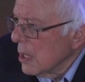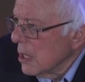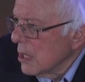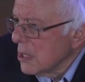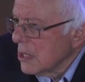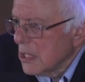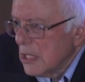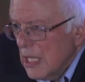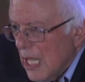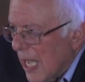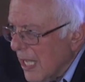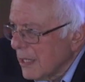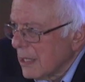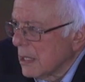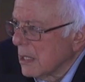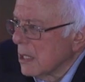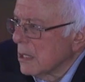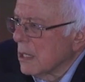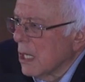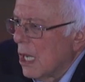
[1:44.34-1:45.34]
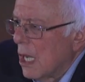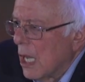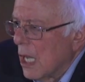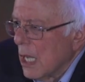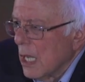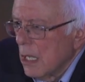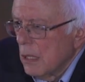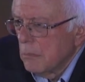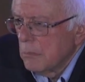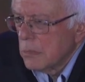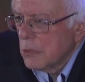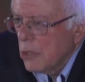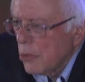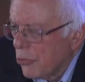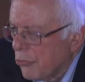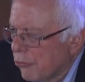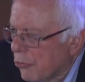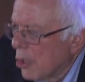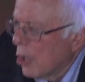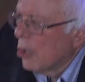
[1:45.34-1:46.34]
is not the time
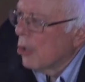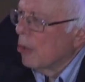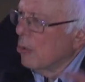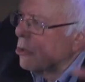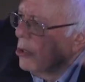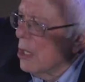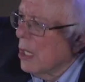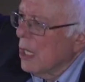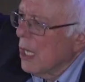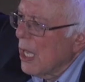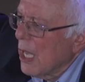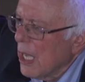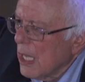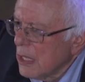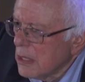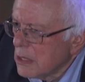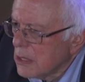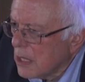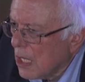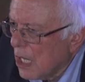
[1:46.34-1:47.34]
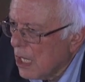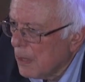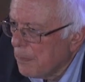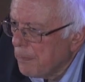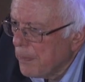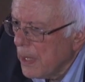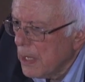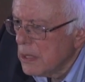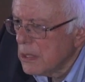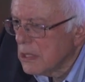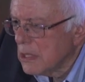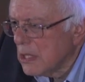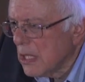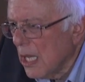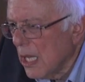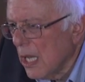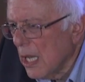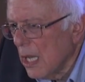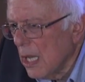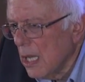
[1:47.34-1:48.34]
to throw your hands up and
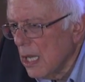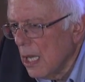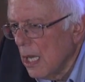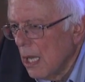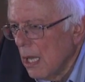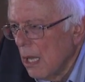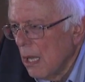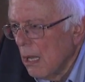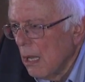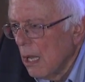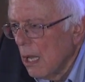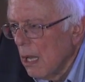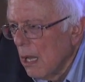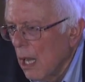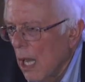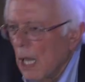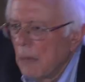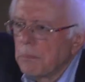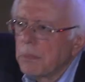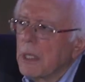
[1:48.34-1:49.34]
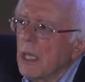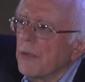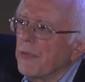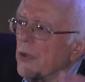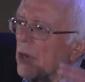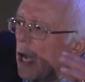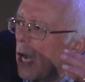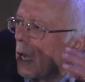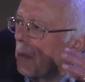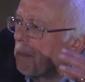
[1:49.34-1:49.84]
say, I'm giving